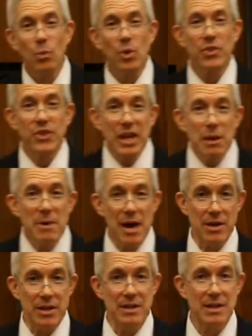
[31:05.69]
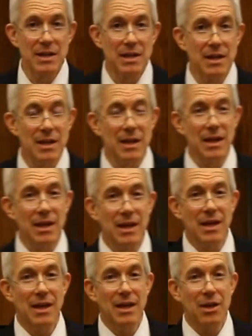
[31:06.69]
Well, think about it.
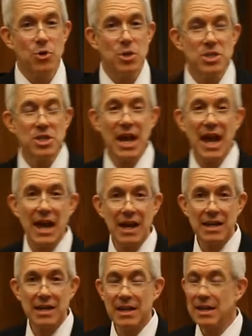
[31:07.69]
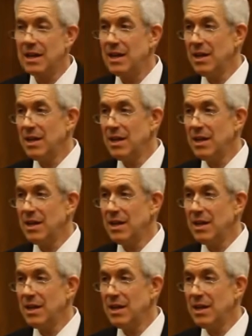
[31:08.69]
Christianity